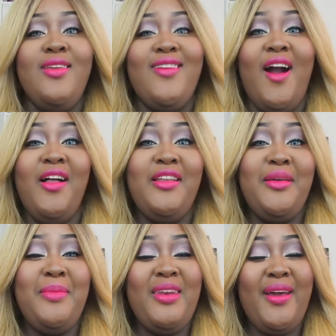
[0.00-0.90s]
y'all
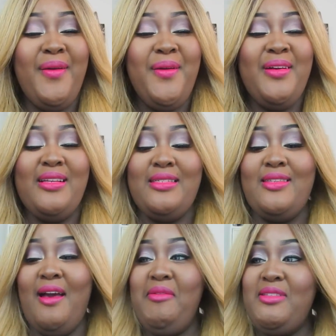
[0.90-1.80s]
let me know
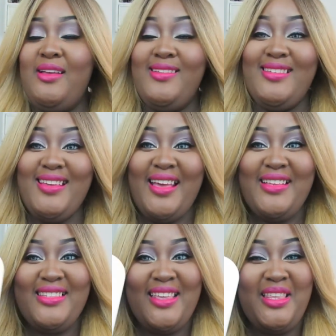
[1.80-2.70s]
so i will talk to you
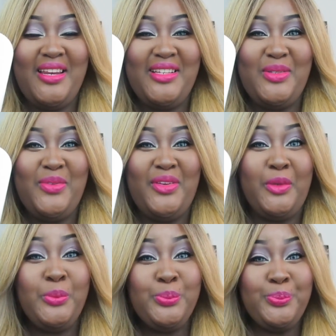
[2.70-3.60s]
guys in the next
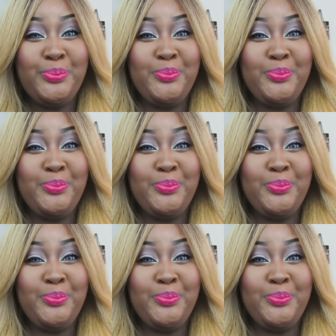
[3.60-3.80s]
review